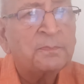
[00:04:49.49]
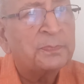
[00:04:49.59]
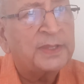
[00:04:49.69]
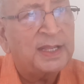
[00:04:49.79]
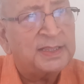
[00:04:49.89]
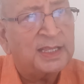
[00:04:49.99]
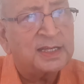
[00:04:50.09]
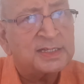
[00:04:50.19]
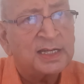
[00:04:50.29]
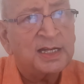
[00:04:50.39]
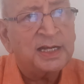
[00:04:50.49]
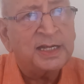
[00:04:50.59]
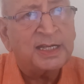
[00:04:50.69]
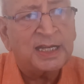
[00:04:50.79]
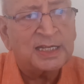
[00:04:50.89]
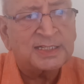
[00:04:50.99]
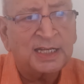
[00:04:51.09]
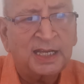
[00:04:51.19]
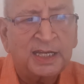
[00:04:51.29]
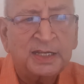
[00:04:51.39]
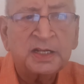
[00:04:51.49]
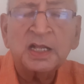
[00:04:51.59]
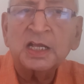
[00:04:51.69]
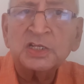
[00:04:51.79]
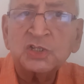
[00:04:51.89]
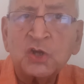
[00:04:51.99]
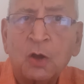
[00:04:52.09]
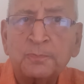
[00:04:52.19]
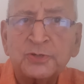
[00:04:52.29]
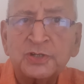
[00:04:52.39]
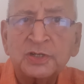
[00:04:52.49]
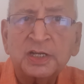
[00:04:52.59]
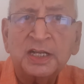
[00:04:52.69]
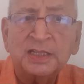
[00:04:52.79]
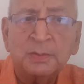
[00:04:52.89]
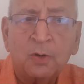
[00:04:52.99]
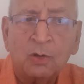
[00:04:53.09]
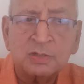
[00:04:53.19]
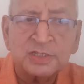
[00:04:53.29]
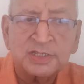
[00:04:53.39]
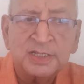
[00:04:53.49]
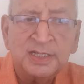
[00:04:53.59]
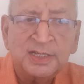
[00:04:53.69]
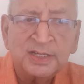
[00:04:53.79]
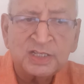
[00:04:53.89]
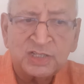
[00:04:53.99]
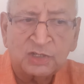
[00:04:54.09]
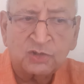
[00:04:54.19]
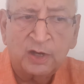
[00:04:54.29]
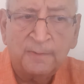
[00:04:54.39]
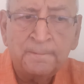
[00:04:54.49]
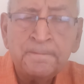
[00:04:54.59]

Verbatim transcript: Then there is a retail selling shops, in the malls, etc.